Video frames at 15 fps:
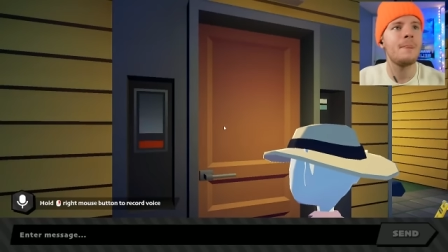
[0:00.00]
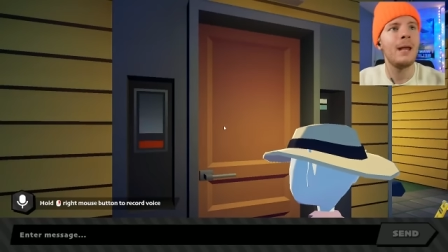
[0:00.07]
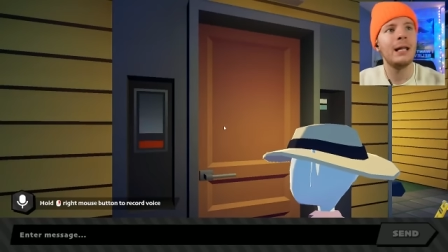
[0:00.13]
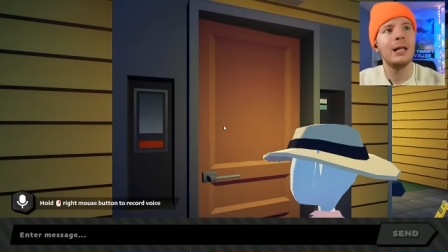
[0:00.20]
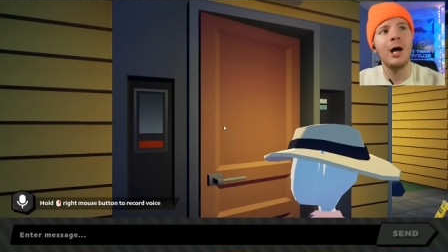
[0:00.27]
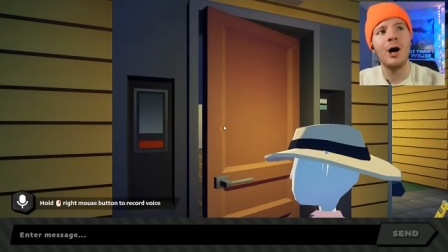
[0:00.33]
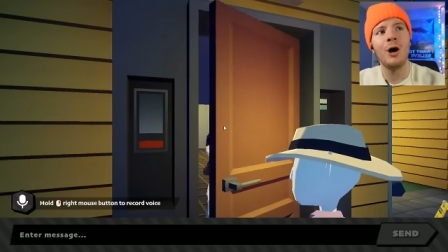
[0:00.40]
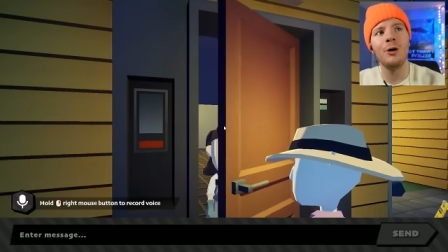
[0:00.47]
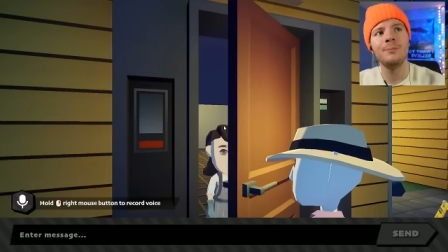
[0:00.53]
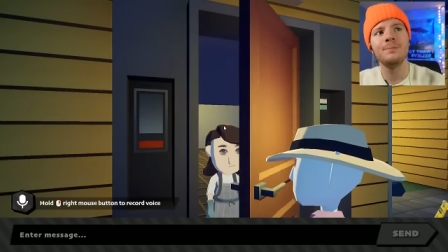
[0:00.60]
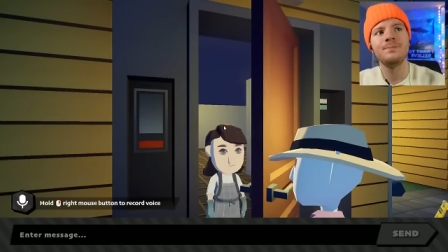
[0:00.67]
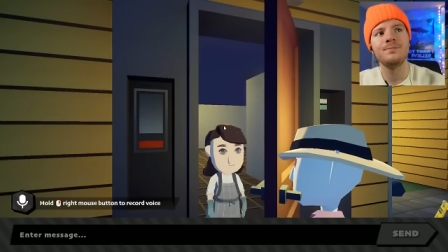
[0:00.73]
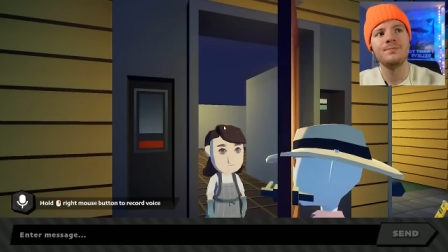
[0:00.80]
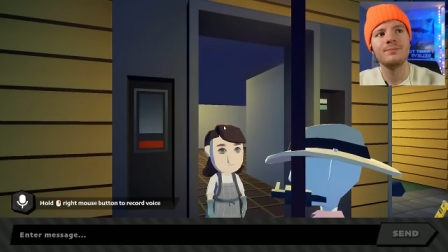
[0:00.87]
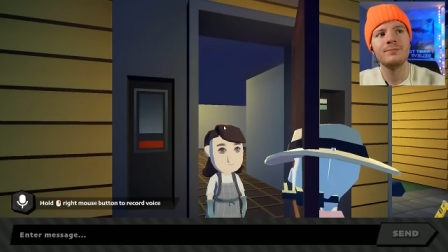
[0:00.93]
Hello?
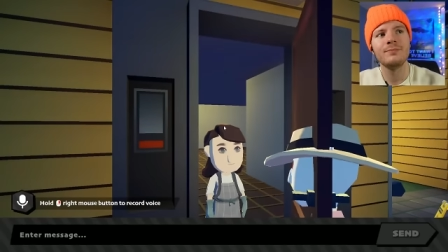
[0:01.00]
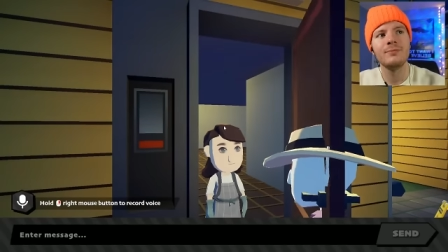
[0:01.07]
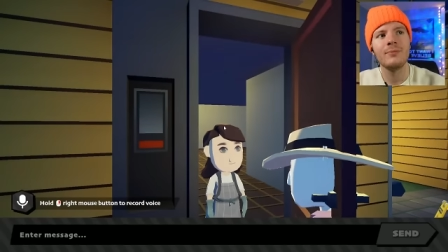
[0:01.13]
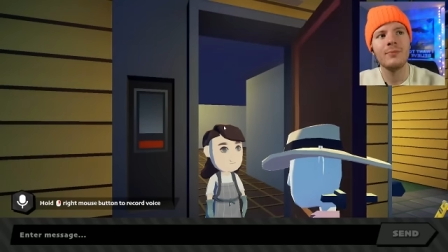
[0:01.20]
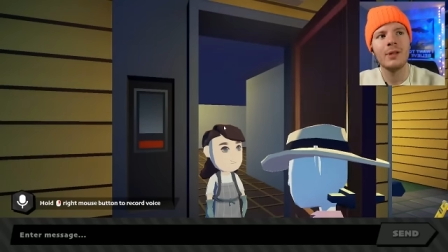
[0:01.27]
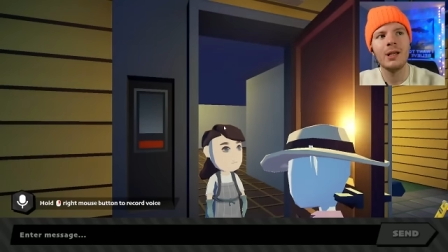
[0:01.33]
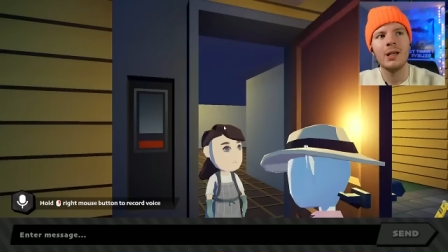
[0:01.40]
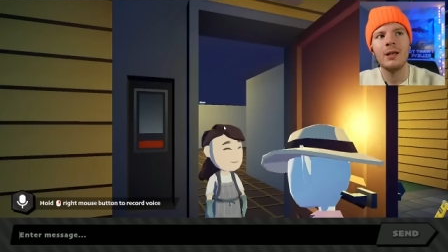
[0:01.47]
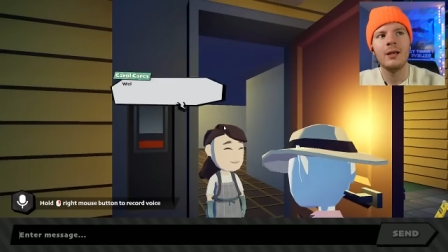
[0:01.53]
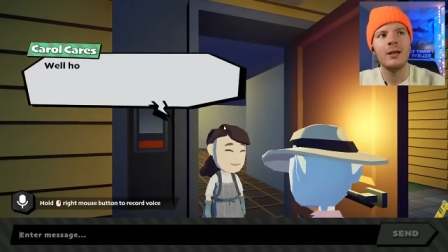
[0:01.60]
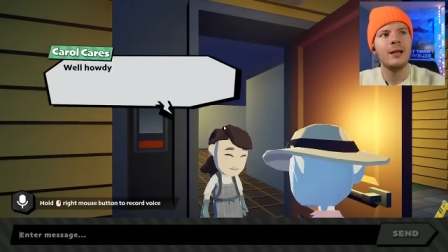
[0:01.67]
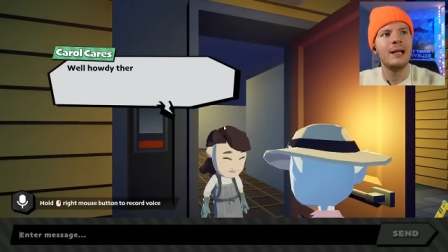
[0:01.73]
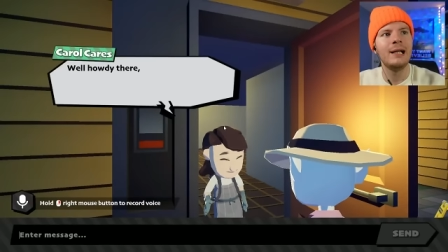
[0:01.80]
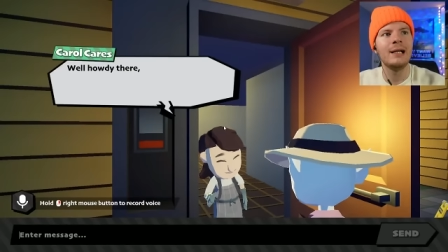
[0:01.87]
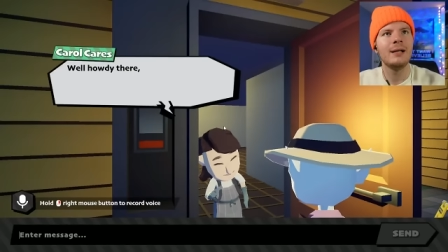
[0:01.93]

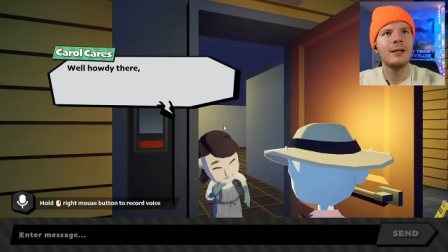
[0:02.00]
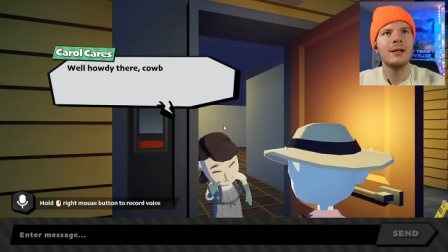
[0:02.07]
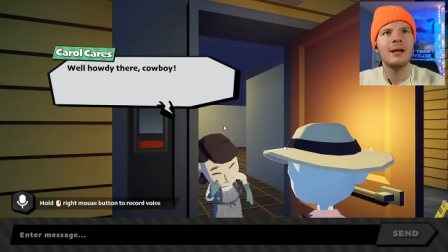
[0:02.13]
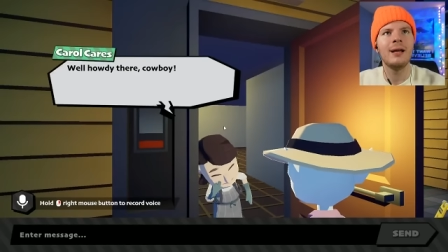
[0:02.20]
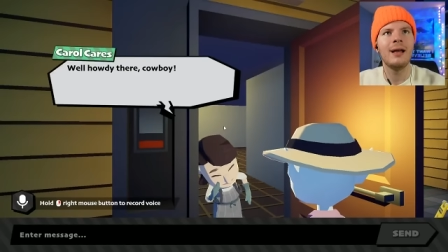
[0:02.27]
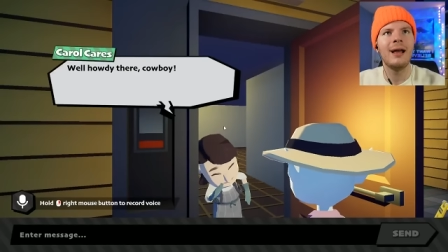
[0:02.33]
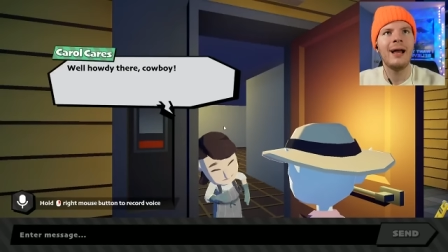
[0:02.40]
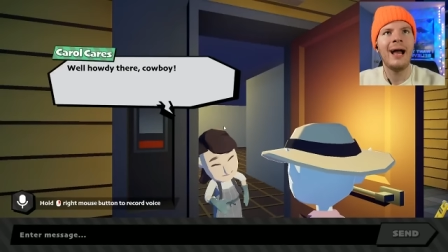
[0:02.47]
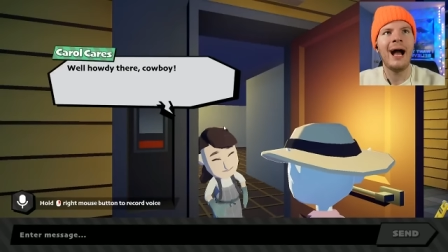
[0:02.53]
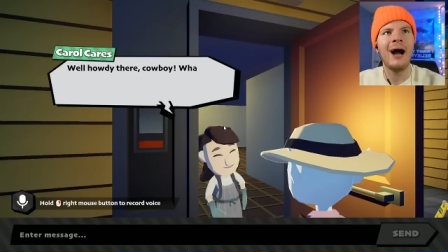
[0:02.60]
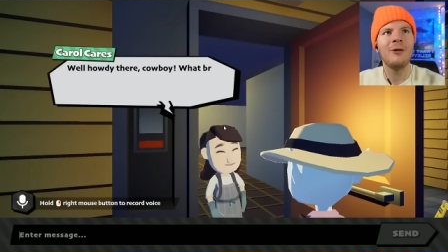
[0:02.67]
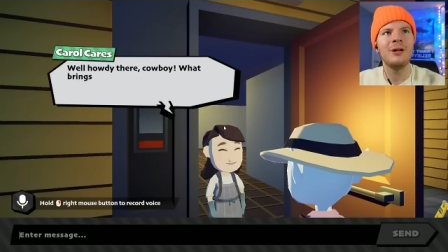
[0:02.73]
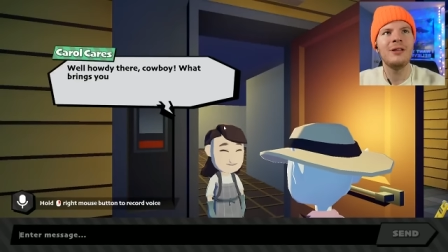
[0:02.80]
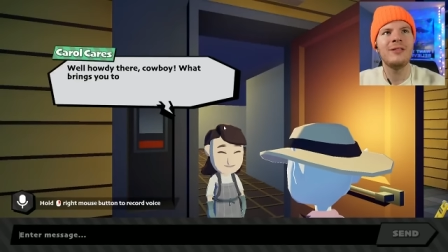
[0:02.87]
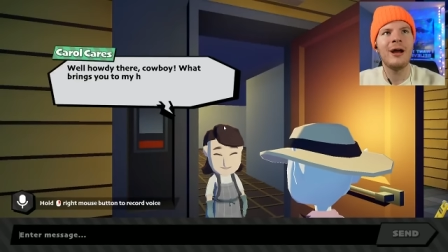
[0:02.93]
Hebab!
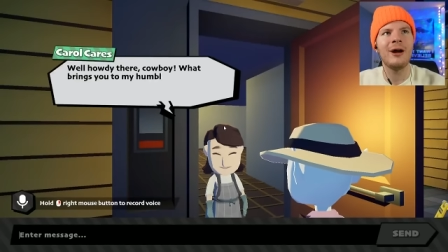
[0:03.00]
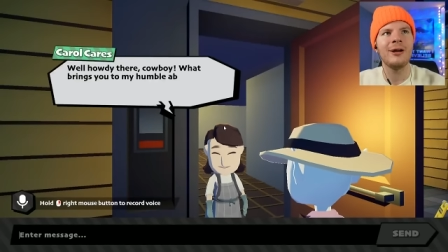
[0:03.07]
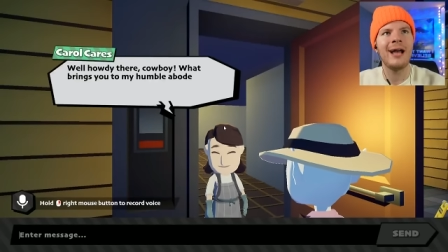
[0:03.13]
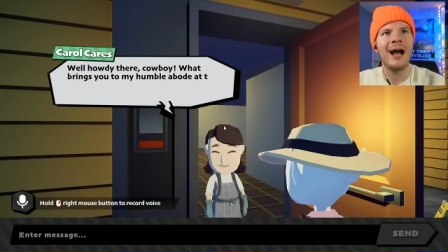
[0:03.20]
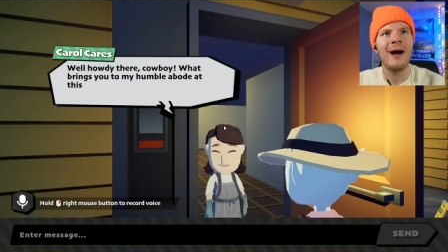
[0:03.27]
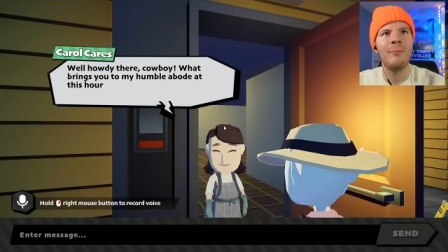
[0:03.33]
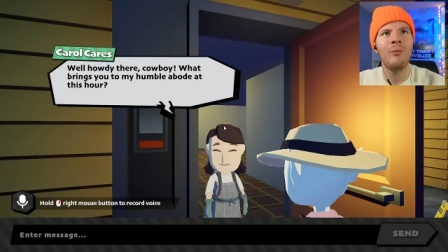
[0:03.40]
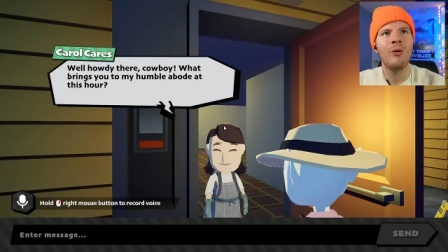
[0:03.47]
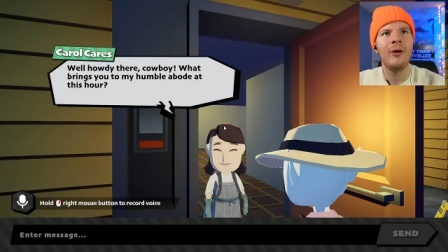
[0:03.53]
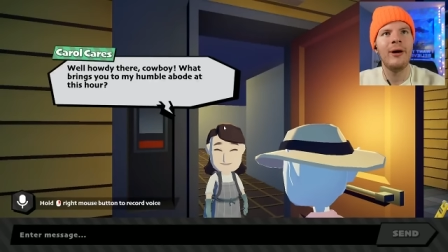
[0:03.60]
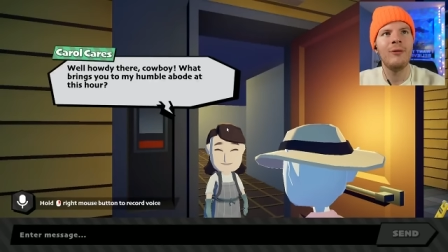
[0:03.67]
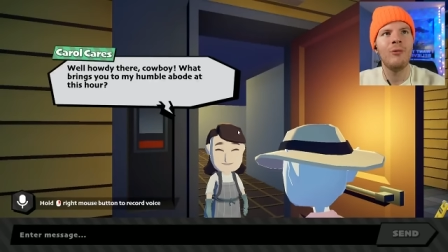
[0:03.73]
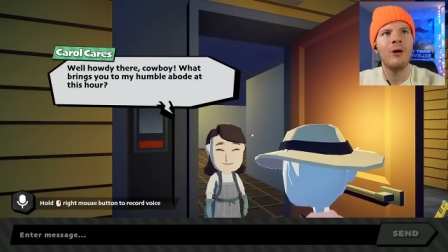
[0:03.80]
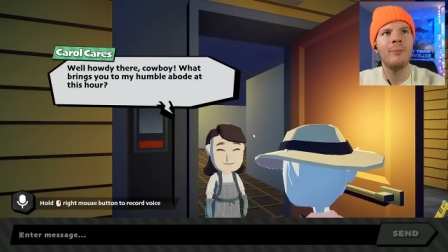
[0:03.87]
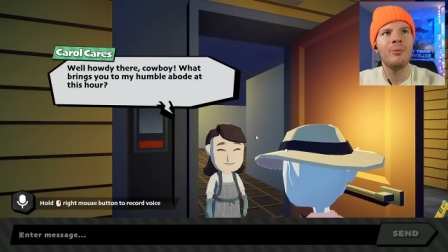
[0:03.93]
Howdy there,
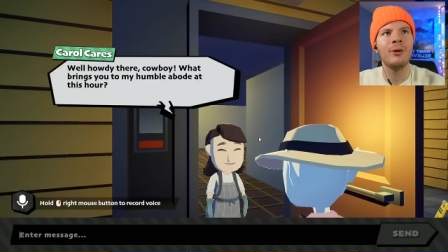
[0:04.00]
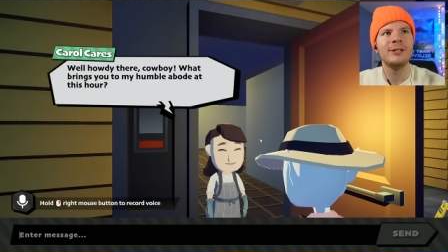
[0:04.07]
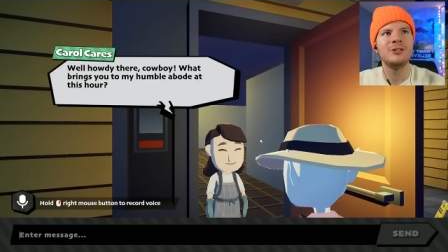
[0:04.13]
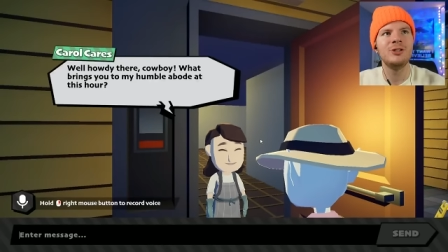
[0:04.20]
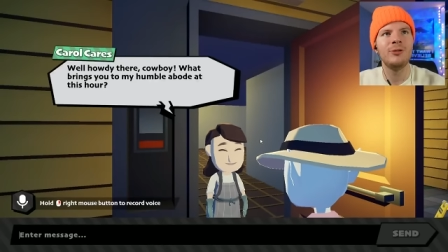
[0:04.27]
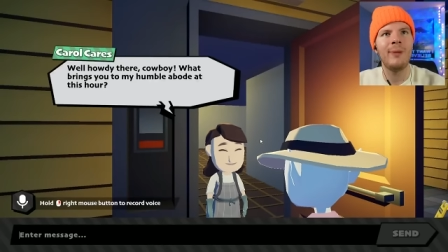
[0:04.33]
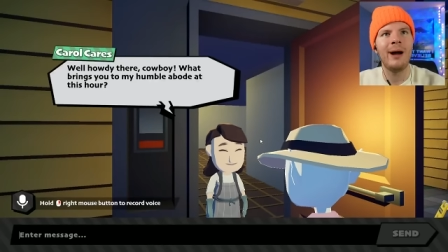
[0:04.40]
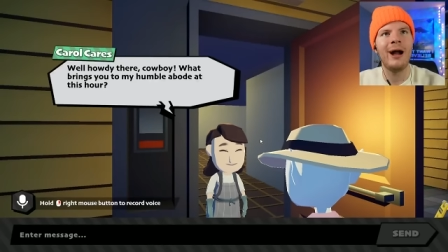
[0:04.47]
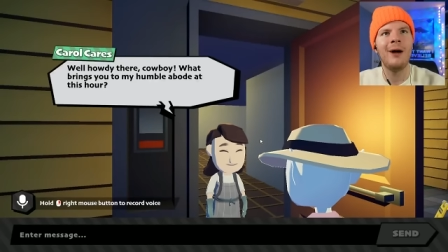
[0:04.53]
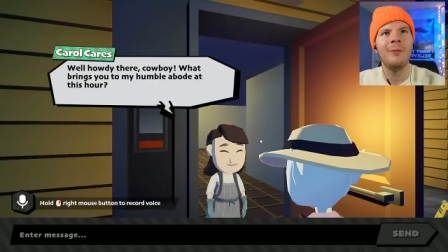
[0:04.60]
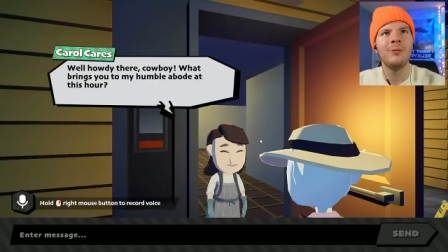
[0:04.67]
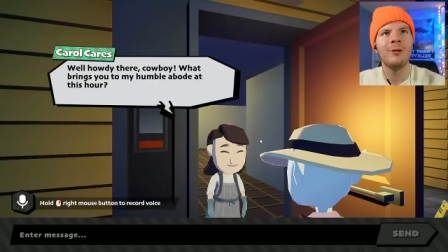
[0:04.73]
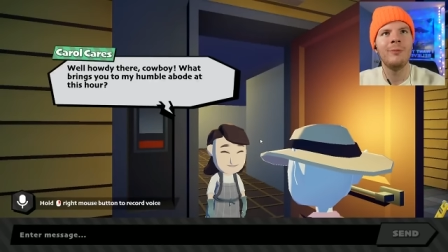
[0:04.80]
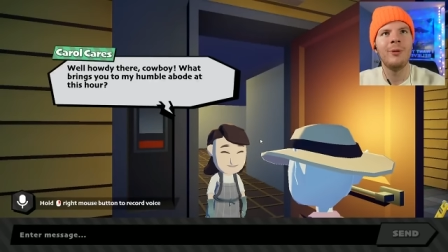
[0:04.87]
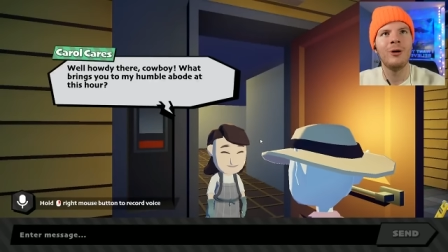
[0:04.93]
cowboy. What brings you to my
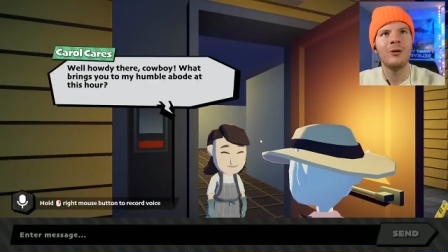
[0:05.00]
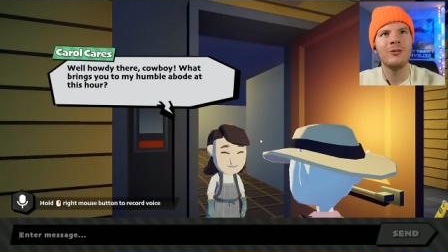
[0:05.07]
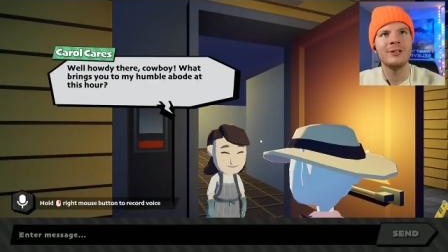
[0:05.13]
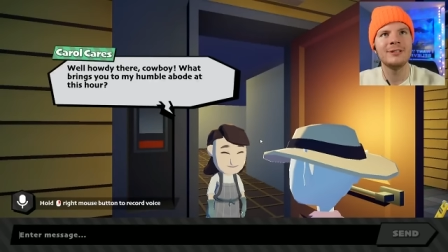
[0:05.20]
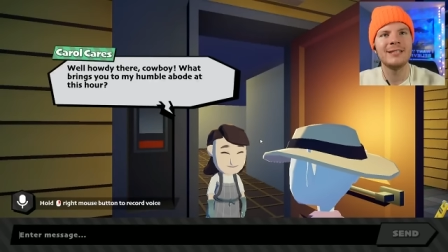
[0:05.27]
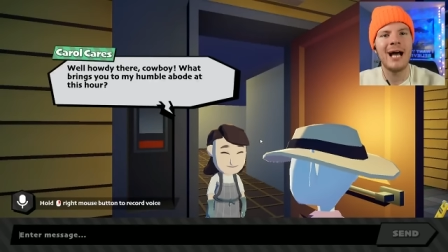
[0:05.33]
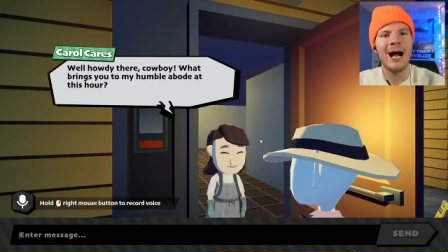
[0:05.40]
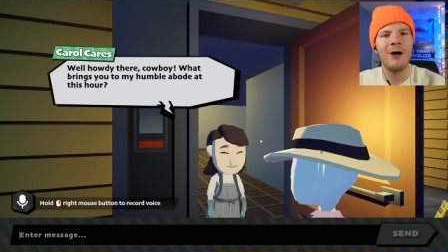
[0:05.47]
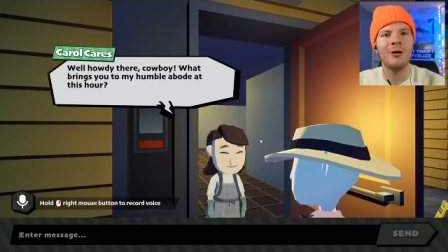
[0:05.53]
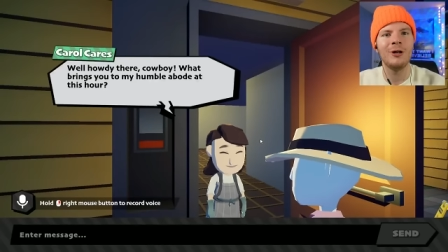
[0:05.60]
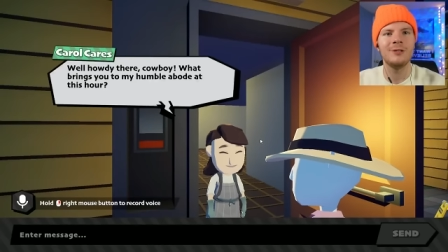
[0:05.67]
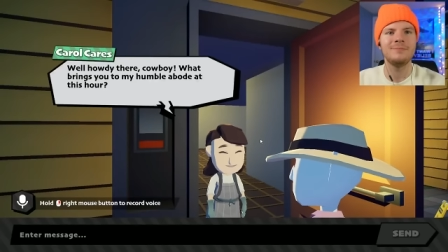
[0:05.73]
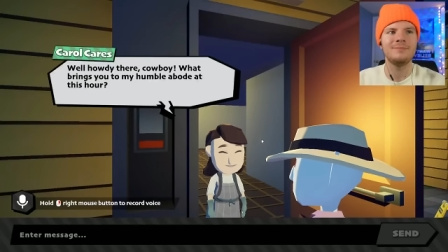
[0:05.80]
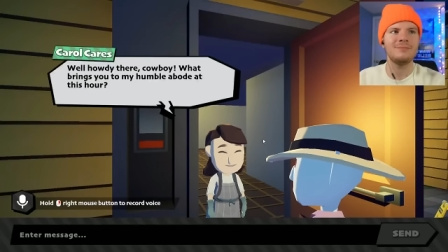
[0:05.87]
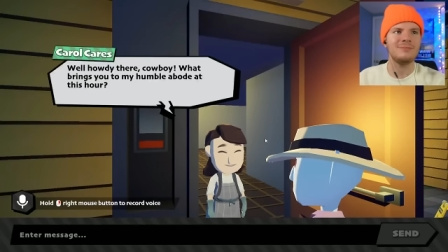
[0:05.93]
humble abode at this hour?